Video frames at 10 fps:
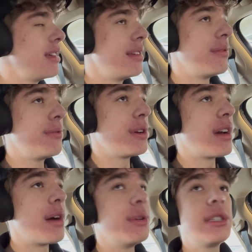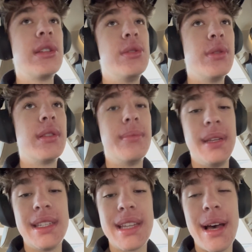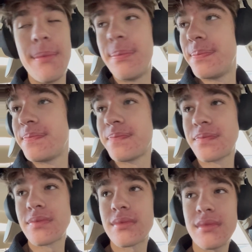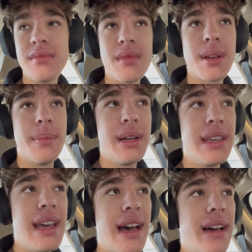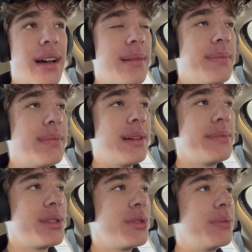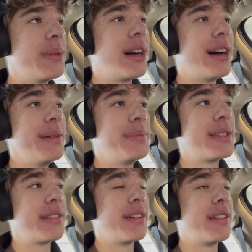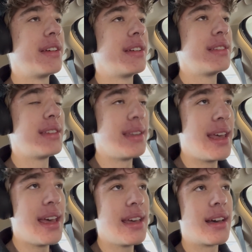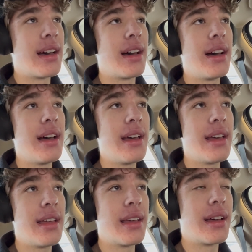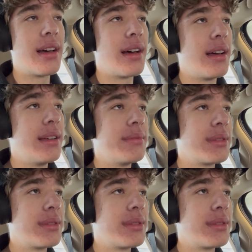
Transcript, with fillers: and figure out what to do in the meantime but yeah i'm i'm super hyped today i am